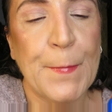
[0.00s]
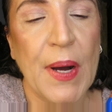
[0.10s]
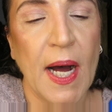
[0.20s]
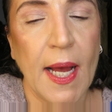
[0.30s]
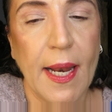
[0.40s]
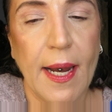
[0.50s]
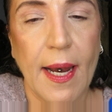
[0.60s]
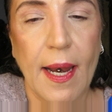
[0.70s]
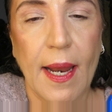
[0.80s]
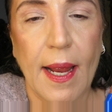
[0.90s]
but
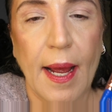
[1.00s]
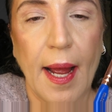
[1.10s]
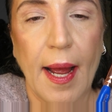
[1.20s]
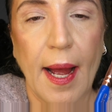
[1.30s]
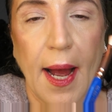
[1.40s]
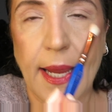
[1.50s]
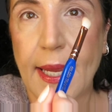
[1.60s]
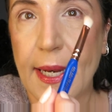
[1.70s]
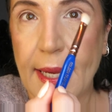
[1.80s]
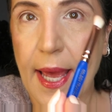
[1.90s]
I
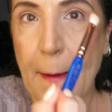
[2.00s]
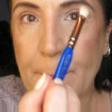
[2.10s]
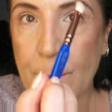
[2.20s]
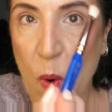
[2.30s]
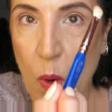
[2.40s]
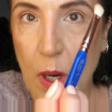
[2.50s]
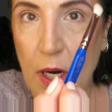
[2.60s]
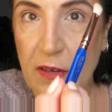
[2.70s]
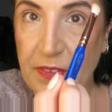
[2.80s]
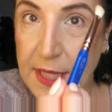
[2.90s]
can get more
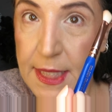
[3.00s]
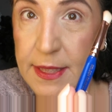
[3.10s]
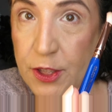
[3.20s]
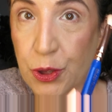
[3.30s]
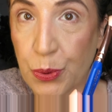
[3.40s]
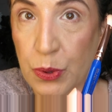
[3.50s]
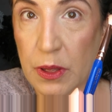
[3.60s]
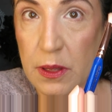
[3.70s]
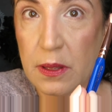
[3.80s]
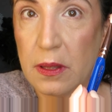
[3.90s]
of these
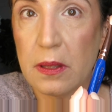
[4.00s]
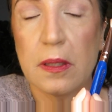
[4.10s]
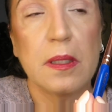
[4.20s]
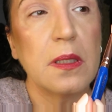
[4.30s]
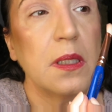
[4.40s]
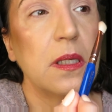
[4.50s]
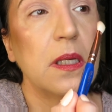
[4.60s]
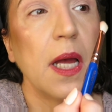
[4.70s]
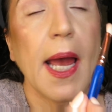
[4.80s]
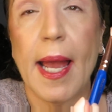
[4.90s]
tools
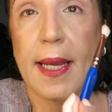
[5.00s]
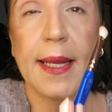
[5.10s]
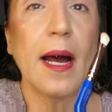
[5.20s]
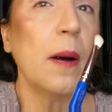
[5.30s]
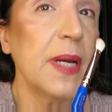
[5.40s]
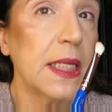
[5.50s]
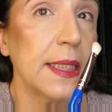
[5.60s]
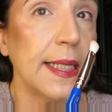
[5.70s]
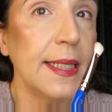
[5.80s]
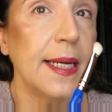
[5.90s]

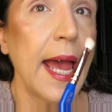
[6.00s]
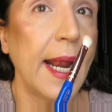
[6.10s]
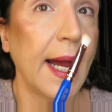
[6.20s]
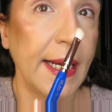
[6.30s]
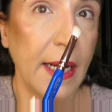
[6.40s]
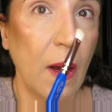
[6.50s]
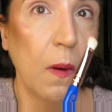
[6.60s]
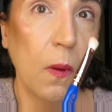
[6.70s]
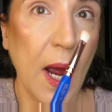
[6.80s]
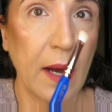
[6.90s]
economically, and I
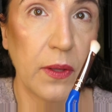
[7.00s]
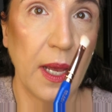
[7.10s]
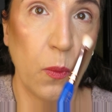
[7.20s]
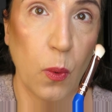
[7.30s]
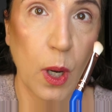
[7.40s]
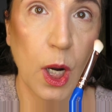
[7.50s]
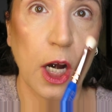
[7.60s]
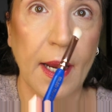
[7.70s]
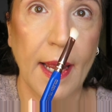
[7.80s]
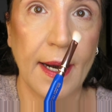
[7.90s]
know how they
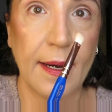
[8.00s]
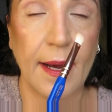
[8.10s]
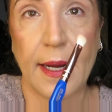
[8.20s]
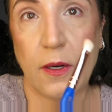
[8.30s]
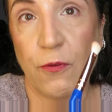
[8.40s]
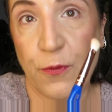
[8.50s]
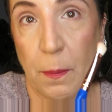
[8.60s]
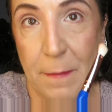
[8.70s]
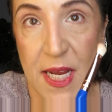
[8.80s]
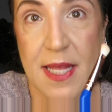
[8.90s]
work, and I know for
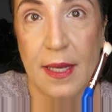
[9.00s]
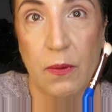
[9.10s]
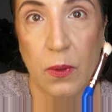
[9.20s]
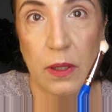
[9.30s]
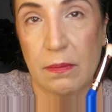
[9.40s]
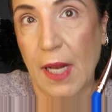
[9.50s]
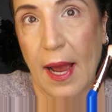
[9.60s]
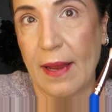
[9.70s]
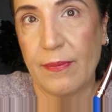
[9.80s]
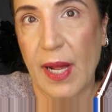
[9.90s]
me
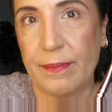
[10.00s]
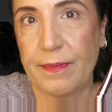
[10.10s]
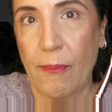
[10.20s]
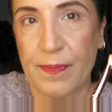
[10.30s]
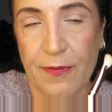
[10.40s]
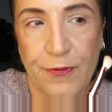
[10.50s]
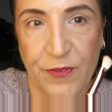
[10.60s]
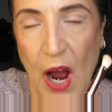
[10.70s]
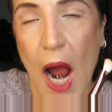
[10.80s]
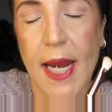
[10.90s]
I
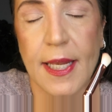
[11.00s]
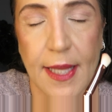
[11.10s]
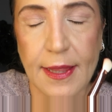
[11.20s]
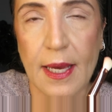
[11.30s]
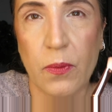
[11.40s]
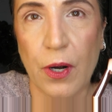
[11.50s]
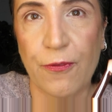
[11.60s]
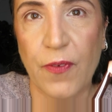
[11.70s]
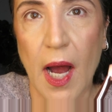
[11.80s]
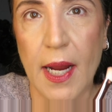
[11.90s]
find that they
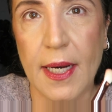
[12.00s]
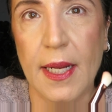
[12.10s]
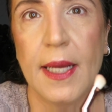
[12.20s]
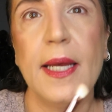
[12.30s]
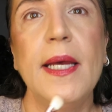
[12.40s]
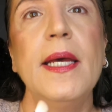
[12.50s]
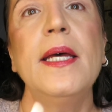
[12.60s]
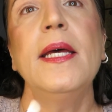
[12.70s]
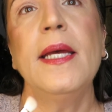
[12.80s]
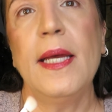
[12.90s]
work fine,
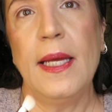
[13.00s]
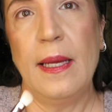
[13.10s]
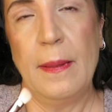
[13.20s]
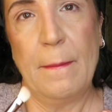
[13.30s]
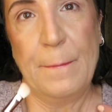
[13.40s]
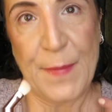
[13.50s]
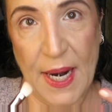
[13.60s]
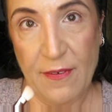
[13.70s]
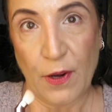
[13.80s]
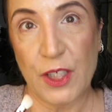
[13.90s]

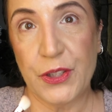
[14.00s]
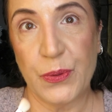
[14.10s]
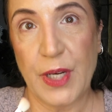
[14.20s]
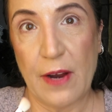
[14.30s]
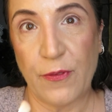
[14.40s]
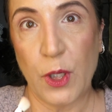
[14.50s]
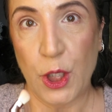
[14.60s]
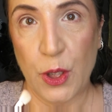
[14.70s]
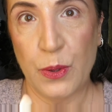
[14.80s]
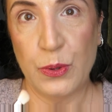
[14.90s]
but I've also never
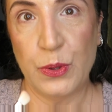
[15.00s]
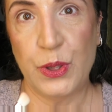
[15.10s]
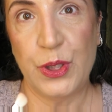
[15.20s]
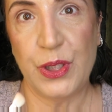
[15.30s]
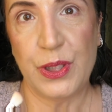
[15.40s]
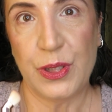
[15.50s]
used